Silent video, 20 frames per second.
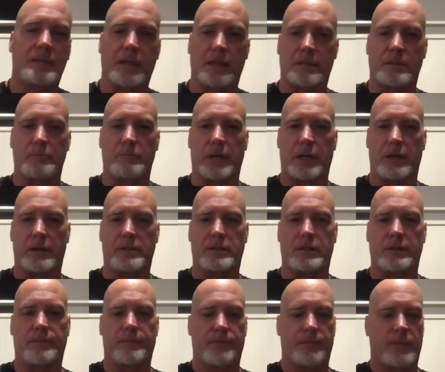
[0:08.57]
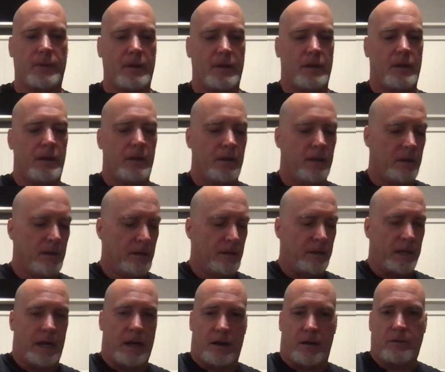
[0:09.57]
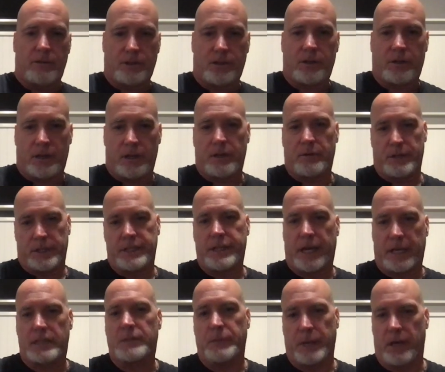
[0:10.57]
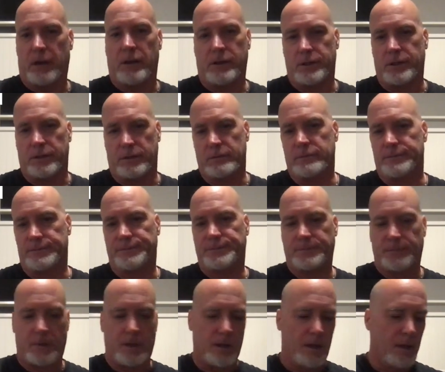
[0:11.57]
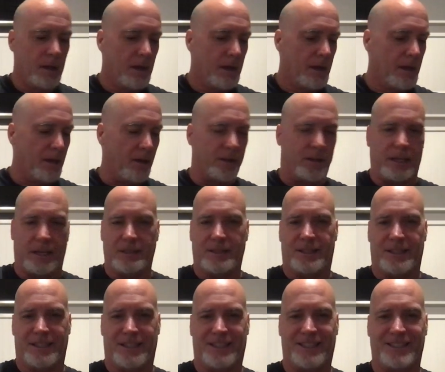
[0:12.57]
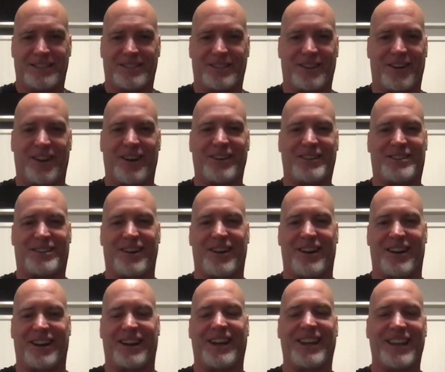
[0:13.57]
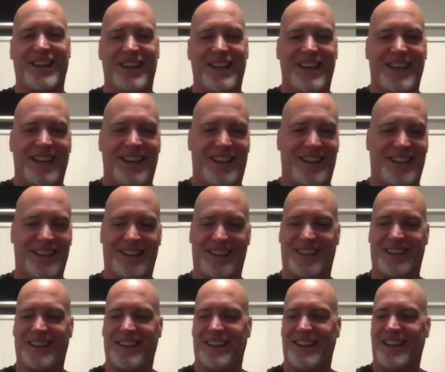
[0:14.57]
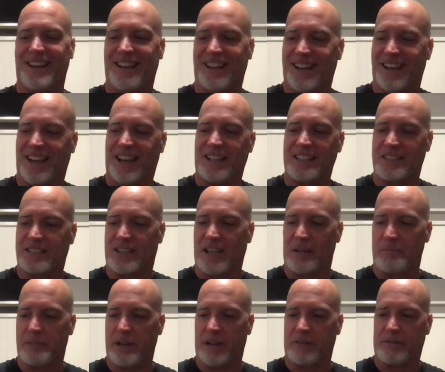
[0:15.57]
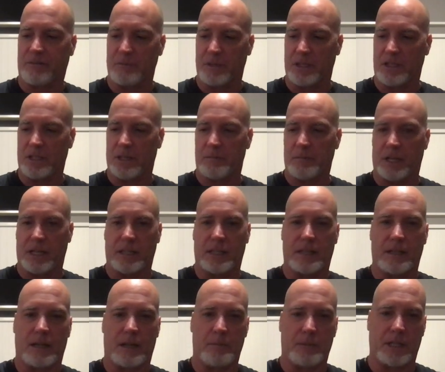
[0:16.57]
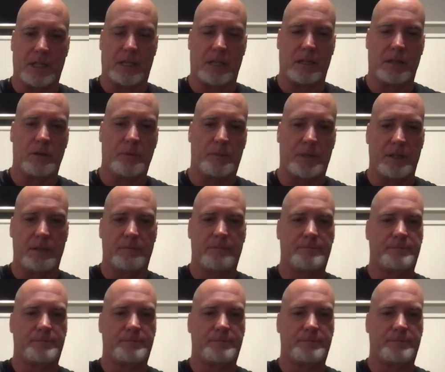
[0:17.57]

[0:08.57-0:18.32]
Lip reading: That's embarrassing. Now you're going to reject me, aren't you? Okay, sorry. I just got back from the gym. I'm a little loopy.